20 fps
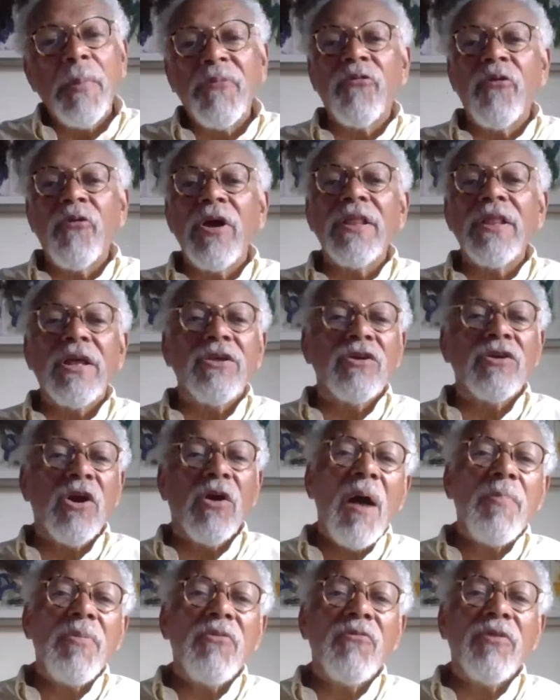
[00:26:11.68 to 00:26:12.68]
before I let you go,
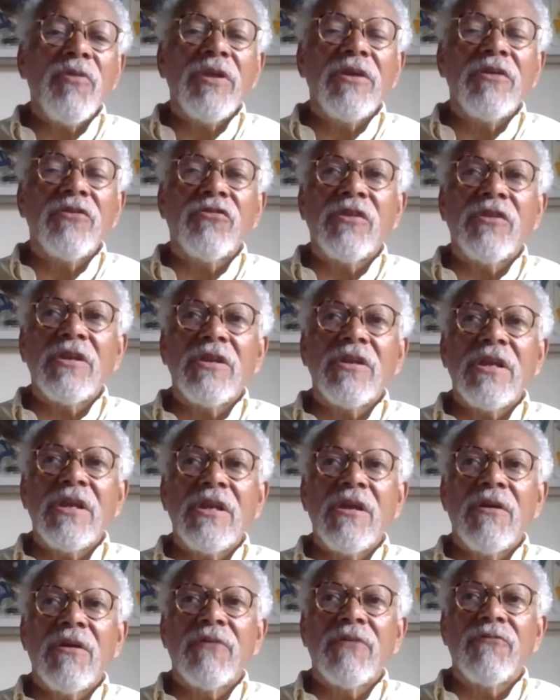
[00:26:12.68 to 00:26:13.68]
I'd be really interested in
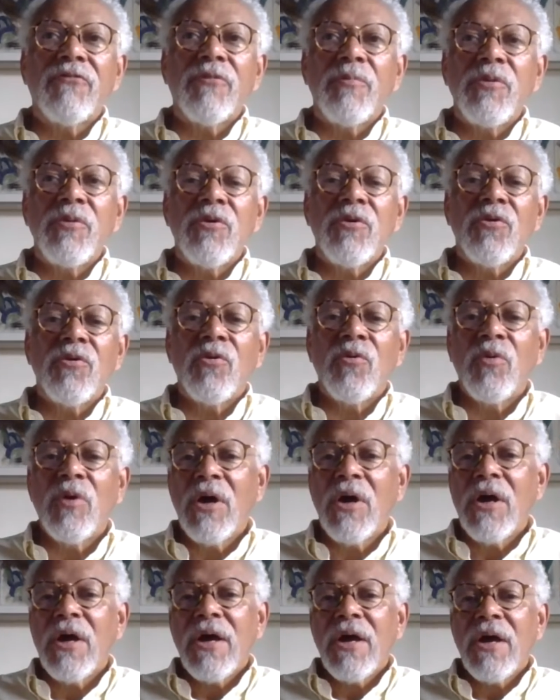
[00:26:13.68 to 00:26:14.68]
hearing from you.
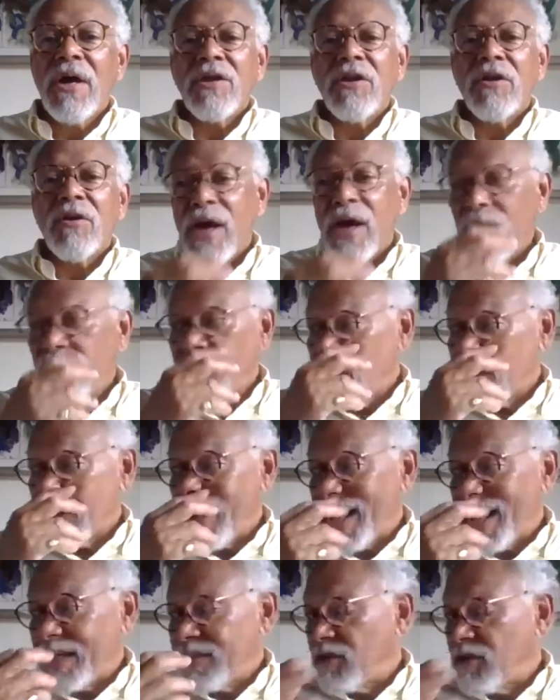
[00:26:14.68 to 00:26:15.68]
You know, Ezra
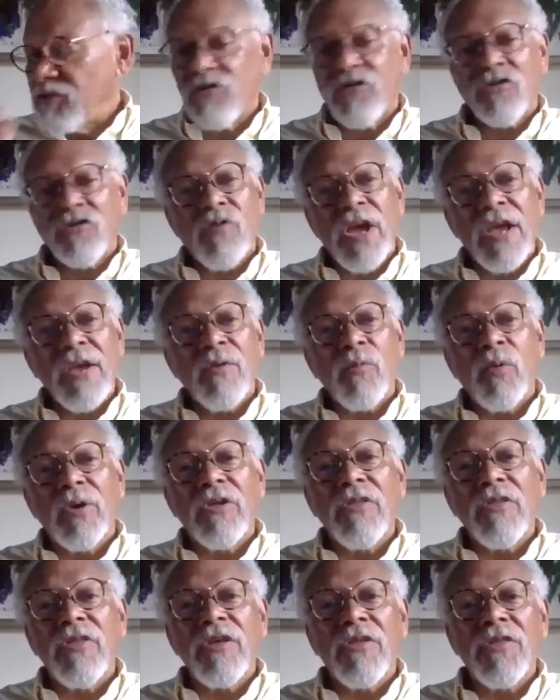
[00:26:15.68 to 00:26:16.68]
Klein does this great. What
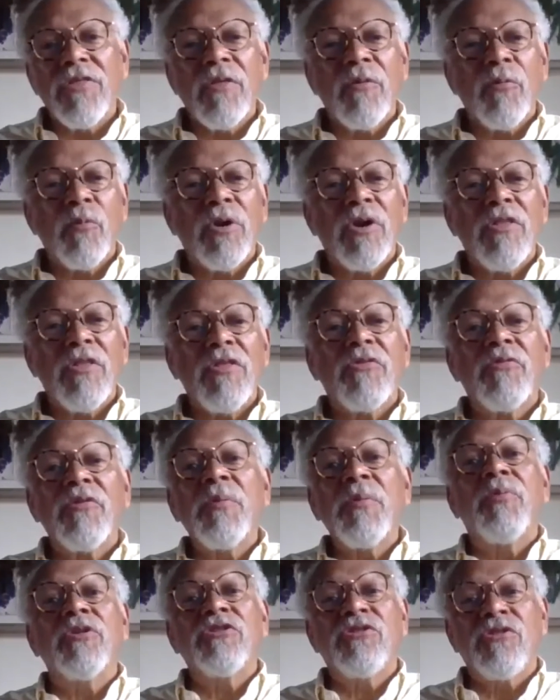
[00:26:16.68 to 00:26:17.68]
are the
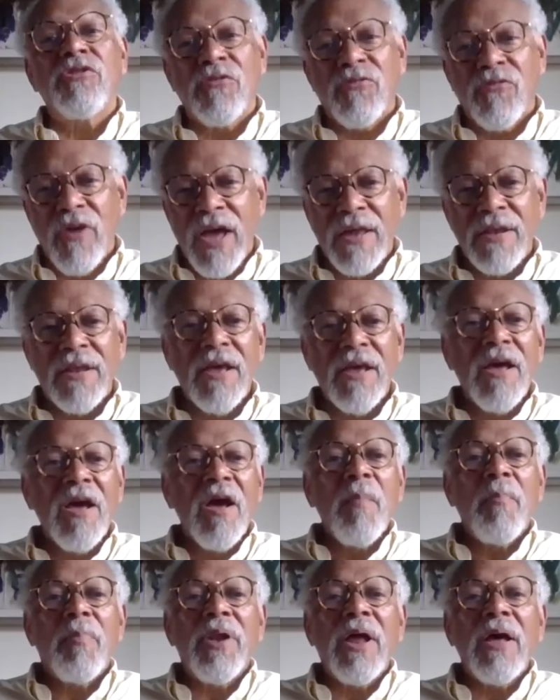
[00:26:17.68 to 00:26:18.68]
3 books you've read? Yeah.
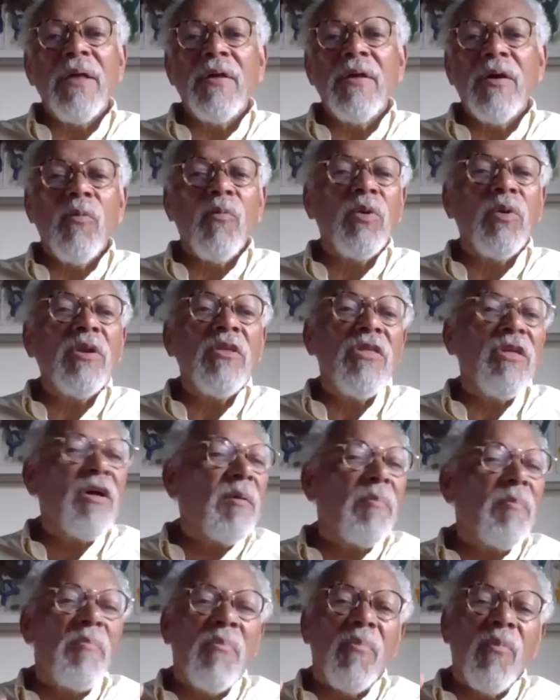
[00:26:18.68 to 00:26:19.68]
But what are
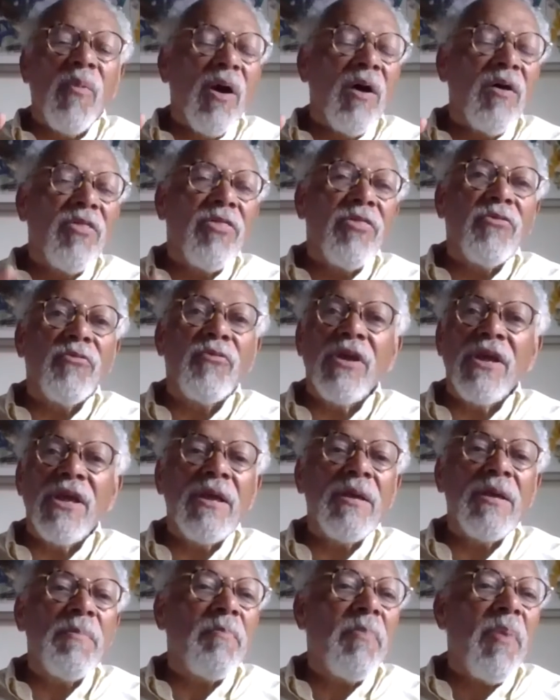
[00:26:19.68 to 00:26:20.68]
the
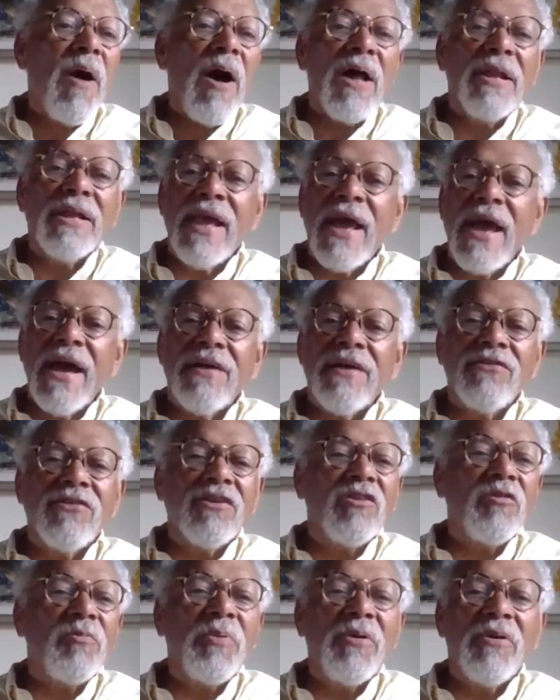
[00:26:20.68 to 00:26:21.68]
3 podcast
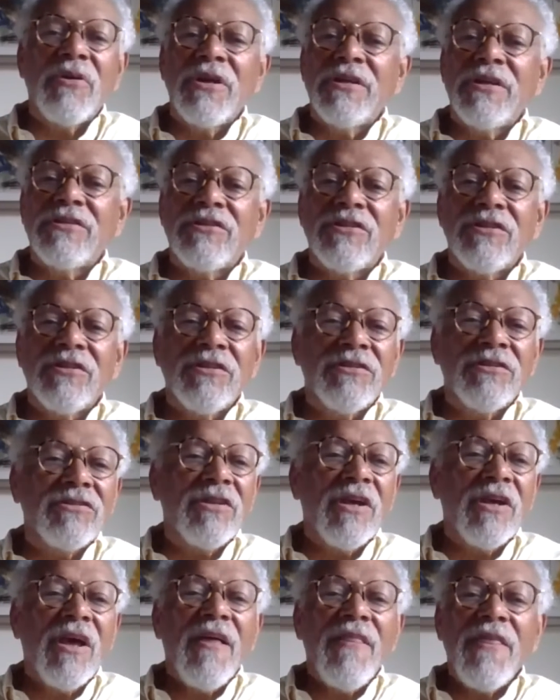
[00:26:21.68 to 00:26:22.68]

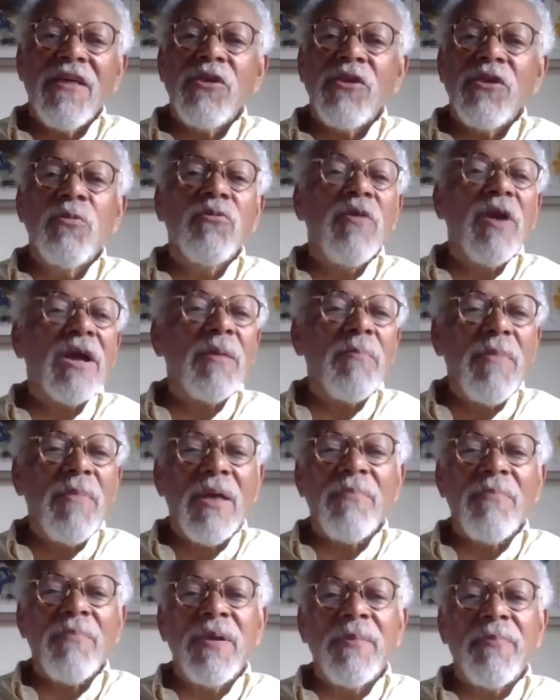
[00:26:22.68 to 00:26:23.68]
experiences that you would
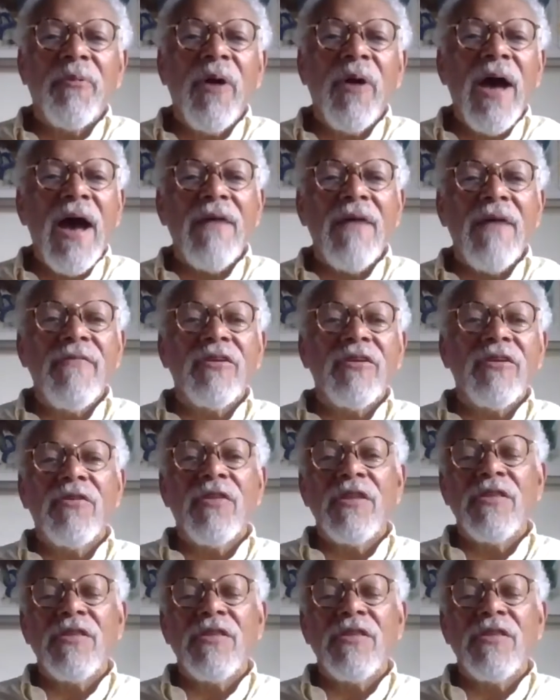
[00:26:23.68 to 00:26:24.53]
recommend people have that you've